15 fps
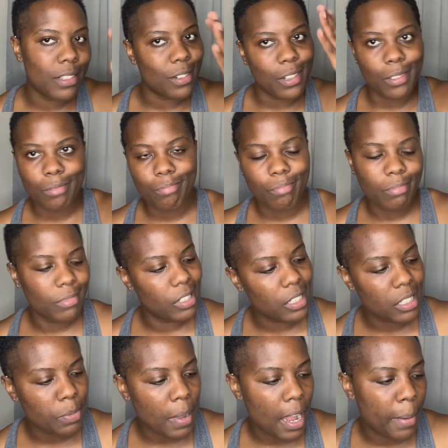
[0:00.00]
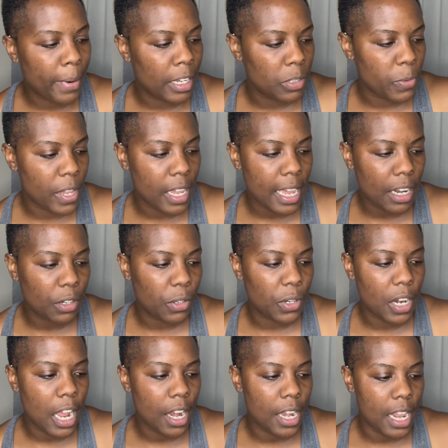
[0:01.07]
or cleanse my eyebrows. We ain't gotta go to
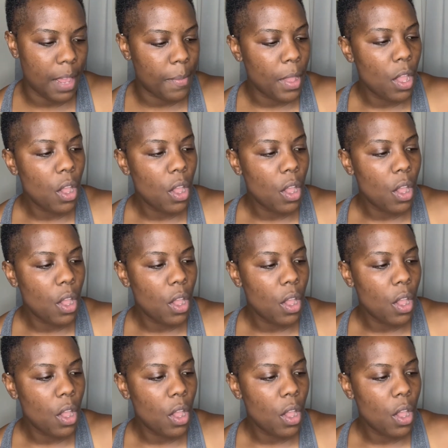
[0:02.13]
that deep.